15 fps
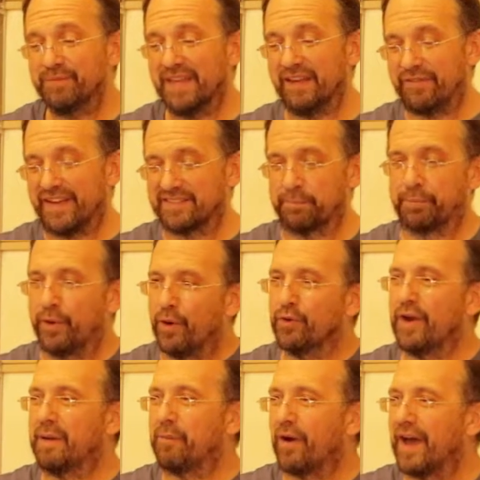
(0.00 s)
If as a
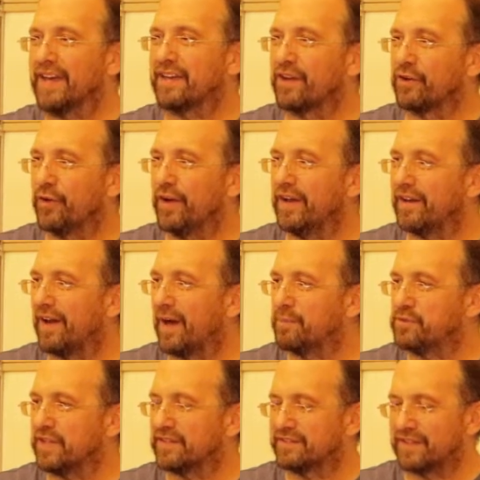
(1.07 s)
programmer I can create
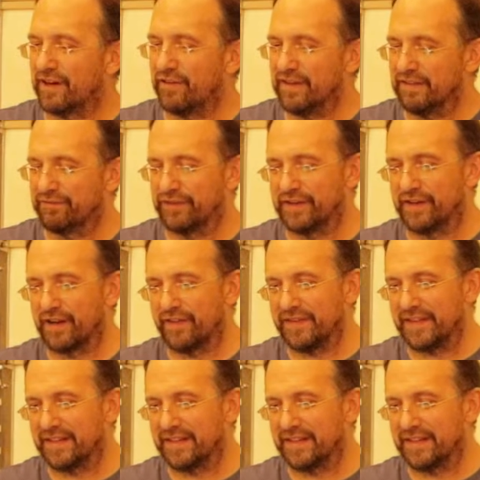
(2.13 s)
objects that are infinite on